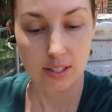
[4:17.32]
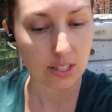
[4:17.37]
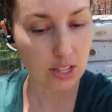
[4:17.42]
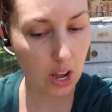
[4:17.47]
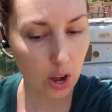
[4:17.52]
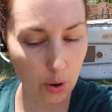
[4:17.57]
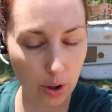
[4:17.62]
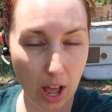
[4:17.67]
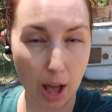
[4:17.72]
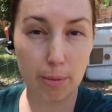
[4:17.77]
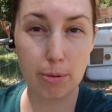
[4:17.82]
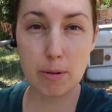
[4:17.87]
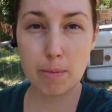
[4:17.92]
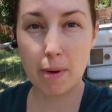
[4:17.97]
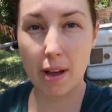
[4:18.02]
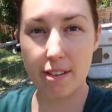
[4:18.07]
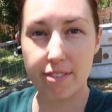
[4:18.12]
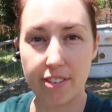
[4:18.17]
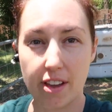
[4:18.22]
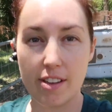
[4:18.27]
So a couple
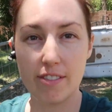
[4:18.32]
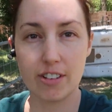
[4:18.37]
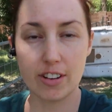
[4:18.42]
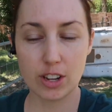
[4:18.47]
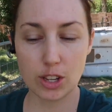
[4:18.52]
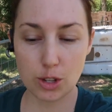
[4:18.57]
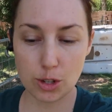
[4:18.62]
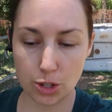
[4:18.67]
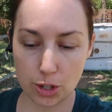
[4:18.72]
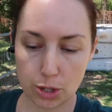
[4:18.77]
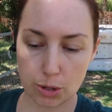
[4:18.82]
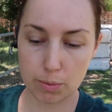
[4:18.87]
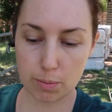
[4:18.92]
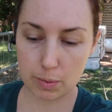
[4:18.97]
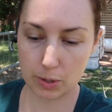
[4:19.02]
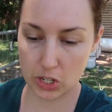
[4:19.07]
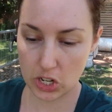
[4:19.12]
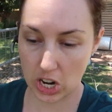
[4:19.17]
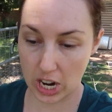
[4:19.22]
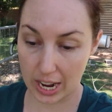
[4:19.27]
of my favorite YouTube
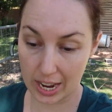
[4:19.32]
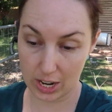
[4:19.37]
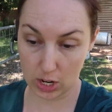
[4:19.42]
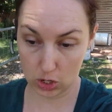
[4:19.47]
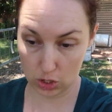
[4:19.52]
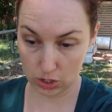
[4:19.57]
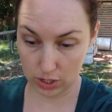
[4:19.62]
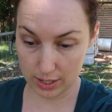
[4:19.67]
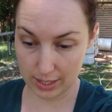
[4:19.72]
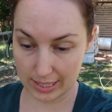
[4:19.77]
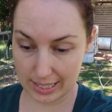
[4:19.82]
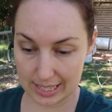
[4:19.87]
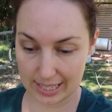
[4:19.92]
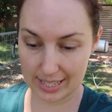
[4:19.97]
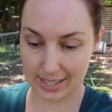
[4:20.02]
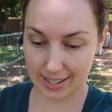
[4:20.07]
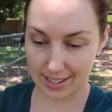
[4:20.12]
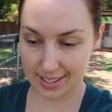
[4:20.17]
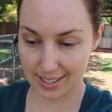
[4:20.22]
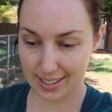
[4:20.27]

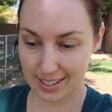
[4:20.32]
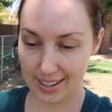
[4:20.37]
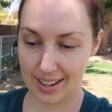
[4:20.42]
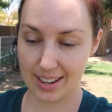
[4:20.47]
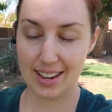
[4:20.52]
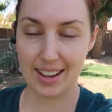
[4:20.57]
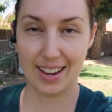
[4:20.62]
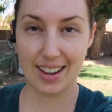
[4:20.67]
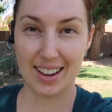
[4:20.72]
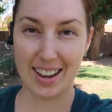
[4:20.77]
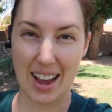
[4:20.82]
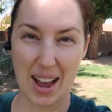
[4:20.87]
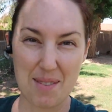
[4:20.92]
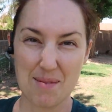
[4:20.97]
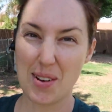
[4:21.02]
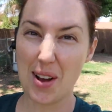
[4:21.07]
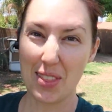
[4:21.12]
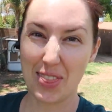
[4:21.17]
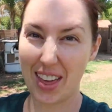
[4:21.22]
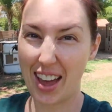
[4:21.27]
channels.
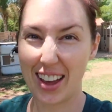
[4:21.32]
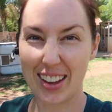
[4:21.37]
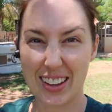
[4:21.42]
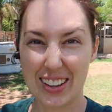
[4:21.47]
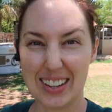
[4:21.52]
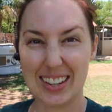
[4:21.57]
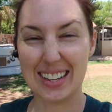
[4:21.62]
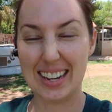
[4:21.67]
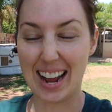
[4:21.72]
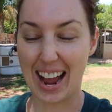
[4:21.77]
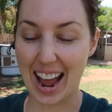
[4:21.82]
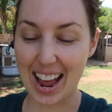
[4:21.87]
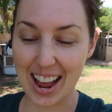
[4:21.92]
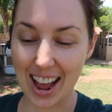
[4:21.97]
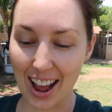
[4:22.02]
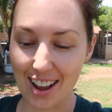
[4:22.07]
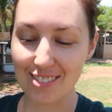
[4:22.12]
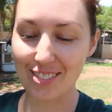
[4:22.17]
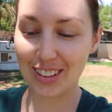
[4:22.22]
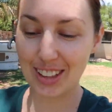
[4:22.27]
I'm not that good.
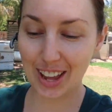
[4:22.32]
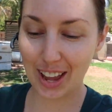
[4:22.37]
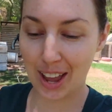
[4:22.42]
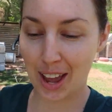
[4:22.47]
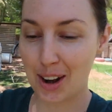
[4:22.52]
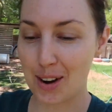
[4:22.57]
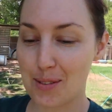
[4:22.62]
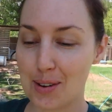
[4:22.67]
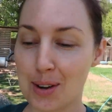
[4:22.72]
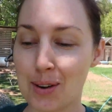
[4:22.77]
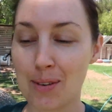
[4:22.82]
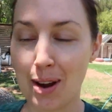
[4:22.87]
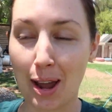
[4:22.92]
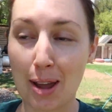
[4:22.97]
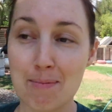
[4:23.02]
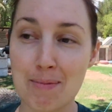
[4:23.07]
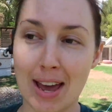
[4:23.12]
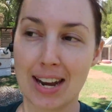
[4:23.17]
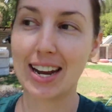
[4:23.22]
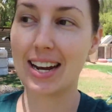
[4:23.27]
I, I feel like I don't want to
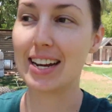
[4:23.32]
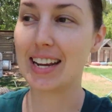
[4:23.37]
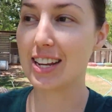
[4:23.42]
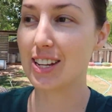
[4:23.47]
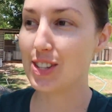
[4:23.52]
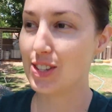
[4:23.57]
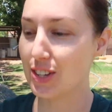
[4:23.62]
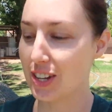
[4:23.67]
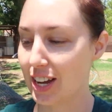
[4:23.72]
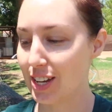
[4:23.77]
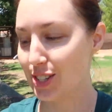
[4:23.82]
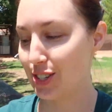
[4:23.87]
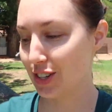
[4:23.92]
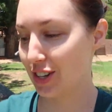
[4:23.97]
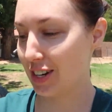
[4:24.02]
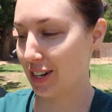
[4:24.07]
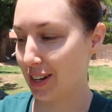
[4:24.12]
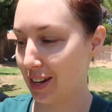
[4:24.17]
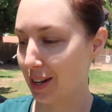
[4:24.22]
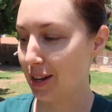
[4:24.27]
recommend any because you guys are
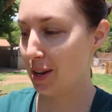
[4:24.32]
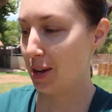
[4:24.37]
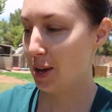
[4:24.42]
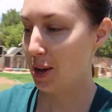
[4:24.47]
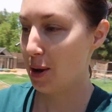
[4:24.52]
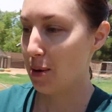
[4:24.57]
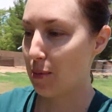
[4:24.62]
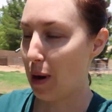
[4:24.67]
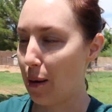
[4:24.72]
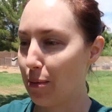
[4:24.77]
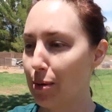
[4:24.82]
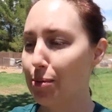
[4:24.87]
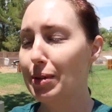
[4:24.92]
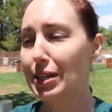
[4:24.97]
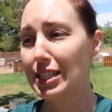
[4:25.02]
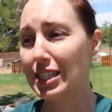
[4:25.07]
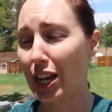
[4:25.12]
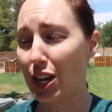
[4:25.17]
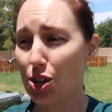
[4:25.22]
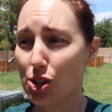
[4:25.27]
going to
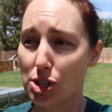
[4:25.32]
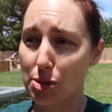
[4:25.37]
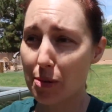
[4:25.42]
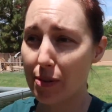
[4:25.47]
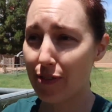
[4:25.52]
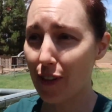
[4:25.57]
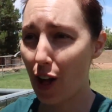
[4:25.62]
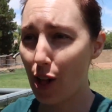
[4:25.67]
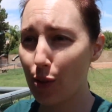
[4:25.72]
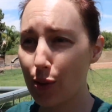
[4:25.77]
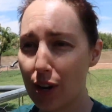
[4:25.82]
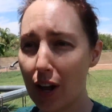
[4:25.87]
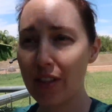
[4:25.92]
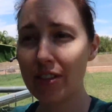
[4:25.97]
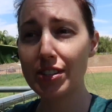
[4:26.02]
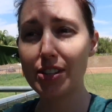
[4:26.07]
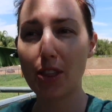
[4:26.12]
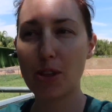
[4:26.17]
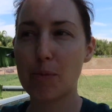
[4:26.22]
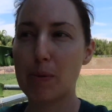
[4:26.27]
probably say, you should be following all
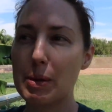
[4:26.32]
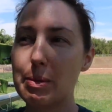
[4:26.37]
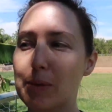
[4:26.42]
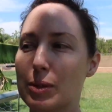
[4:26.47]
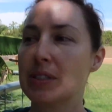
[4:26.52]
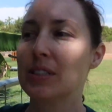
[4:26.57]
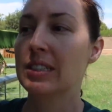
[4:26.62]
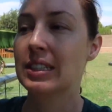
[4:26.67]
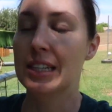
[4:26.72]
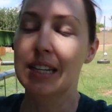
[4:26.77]
these other people.